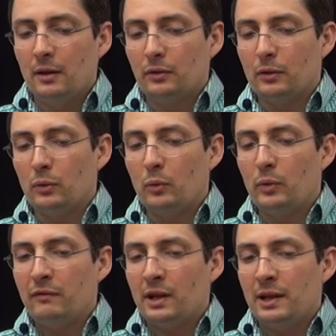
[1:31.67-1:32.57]
So
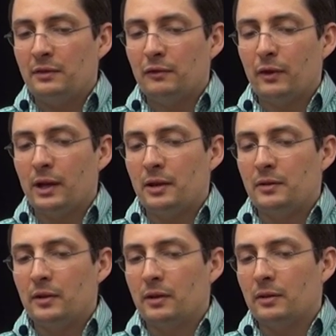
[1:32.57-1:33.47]
we've
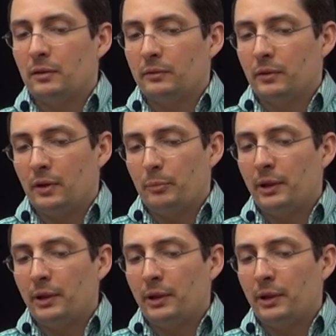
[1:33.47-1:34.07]
identified a